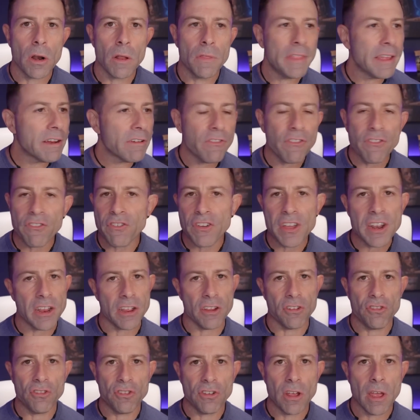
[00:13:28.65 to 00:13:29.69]
They're
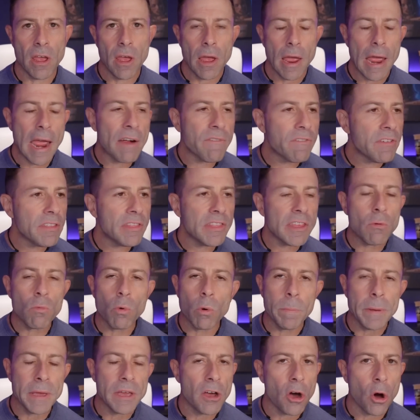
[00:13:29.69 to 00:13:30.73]
finished. Everything will
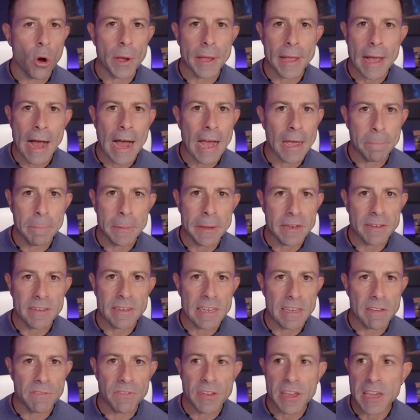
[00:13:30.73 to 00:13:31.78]
be going I P
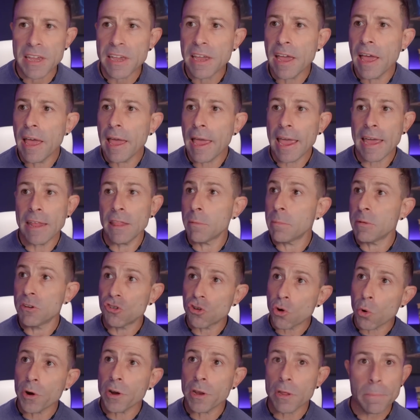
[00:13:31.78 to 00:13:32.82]
T V, and the
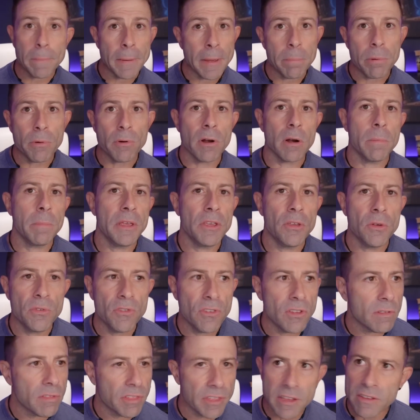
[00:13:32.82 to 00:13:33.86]
majority of the people are going to be
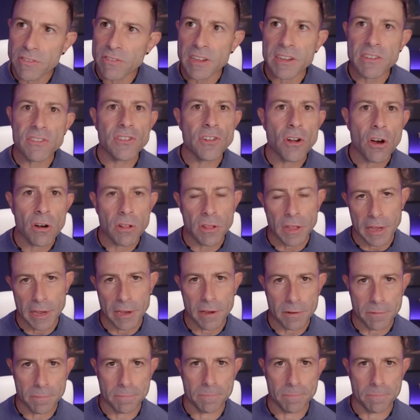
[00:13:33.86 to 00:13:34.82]
using things like Starlink.